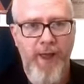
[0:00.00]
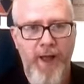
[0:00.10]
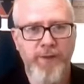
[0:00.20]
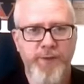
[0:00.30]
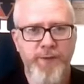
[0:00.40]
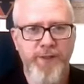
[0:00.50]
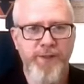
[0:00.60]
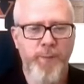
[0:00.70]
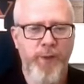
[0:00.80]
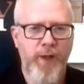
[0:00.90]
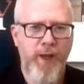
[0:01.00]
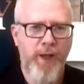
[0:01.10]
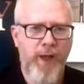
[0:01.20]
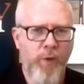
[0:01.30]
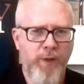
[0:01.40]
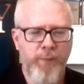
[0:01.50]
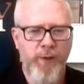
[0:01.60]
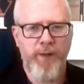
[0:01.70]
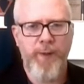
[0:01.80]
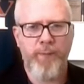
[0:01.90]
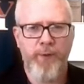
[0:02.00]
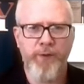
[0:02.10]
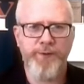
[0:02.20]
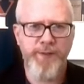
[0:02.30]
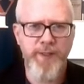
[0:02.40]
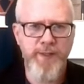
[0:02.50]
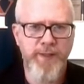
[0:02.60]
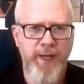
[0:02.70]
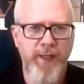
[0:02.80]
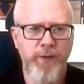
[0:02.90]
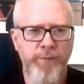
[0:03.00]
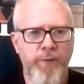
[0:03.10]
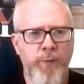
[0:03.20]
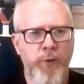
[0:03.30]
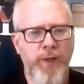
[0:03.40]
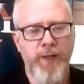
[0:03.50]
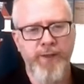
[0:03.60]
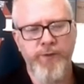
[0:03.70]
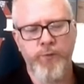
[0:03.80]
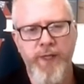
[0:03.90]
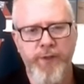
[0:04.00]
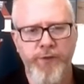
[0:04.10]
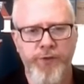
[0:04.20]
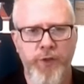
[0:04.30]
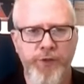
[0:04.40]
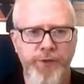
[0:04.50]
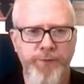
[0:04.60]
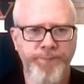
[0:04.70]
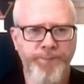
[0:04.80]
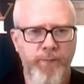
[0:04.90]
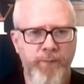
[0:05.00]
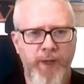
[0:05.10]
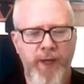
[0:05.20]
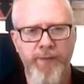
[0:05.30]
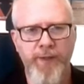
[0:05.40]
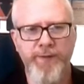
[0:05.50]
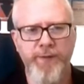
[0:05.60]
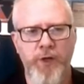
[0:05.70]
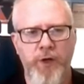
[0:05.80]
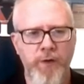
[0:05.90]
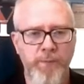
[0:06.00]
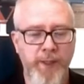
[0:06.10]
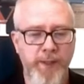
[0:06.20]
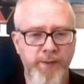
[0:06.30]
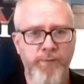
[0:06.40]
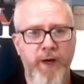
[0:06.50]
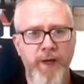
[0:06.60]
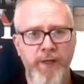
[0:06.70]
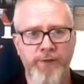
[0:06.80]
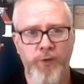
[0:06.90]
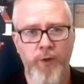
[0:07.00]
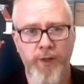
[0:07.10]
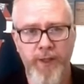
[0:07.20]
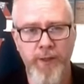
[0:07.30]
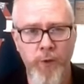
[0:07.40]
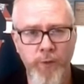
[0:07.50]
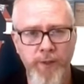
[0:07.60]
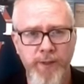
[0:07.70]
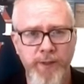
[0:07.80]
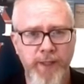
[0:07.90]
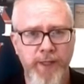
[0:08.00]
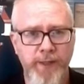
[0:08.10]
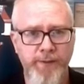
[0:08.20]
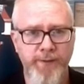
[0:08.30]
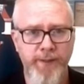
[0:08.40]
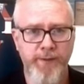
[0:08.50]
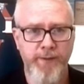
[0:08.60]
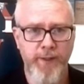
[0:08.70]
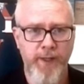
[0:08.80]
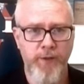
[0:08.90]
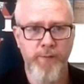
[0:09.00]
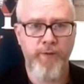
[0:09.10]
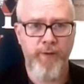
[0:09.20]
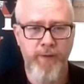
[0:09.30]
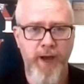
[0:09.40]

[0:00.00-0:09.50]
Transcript: answered this, but I, I want to bring it back because it's in the title of the book and it's reconstruction. And that's a term that is very historically loaded in the United States in, in terms of uh, the